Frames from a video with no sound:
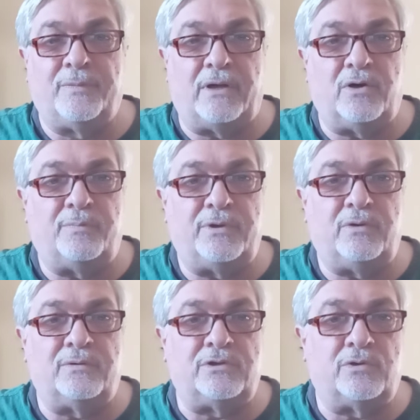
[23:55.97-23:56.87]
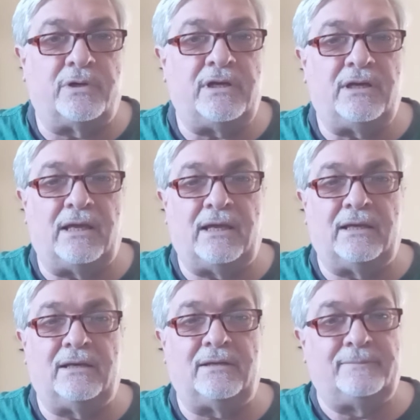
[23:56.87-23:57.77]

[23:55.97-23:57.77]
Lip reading: I hope you enjoy, and